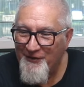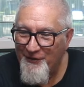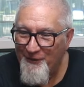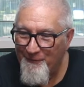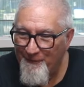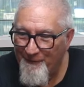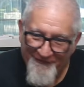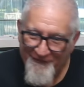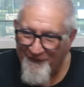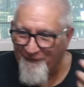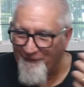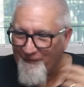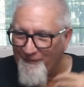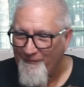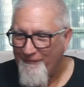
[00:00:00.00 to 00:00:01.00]
to
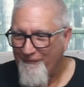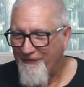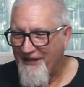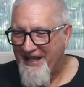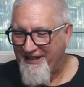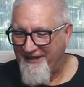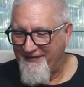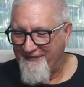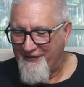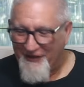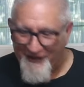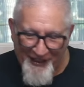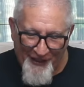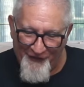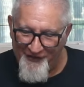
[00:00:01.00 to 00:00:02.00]
Flock
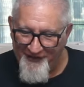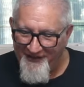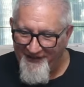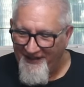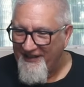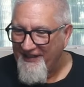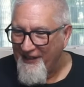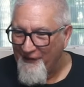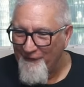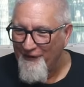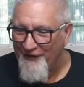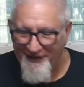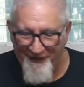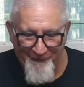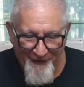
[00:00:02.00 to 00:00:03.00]
together, and I
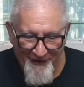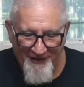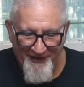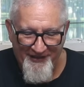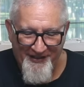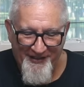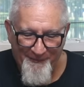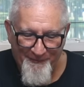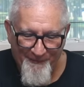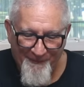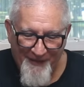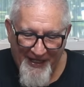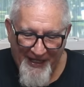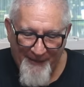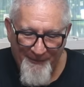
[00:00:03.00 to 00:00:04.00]
really, really am
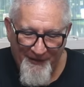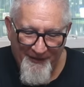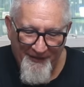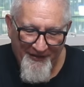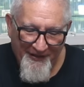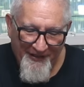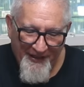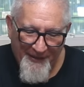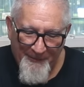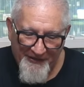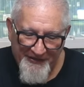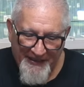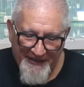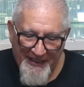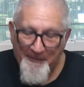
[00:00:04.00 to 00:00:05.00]
happy
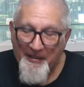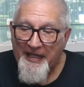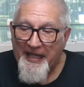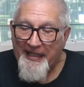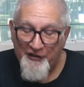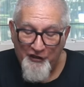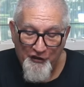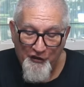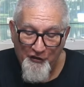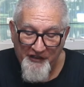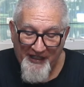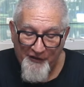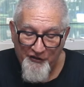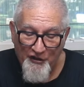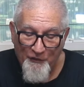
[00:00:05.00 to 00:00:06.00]
about that game. As of
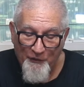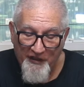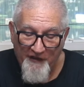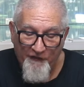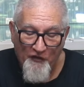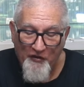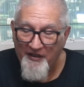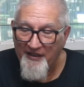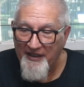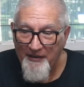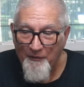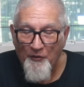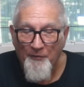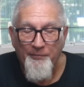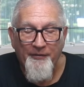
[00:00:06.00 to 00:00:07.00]
2024,
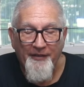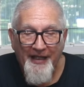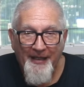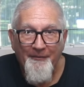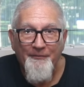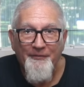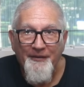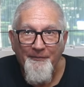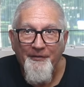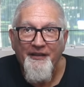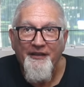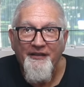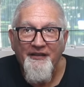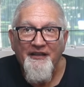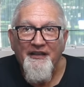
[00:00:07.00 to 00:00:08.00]
it will probably
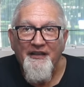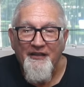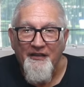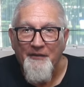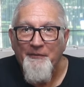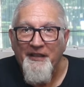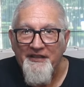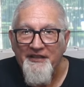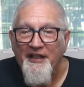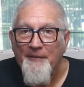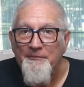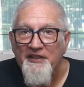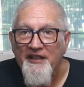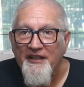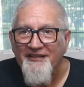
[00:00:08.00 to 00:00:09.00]
be on my
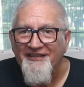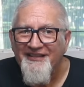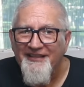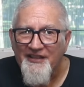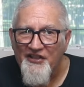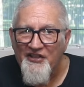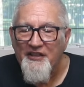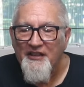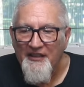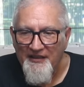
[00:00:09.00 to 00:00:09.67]
top 10 yeah. list.